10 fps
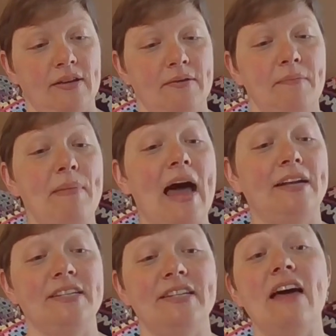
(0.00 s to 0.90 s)
Back
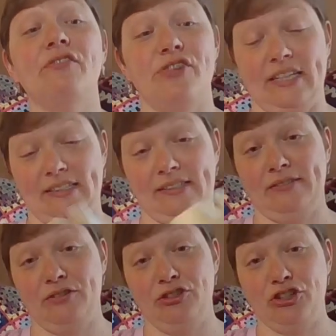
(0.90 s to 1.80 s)
to Nevery's
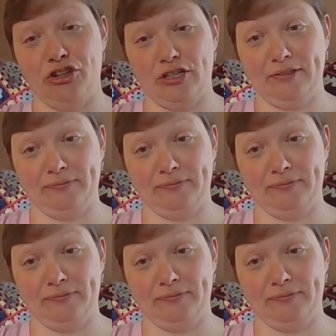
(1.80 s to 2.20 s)
journal.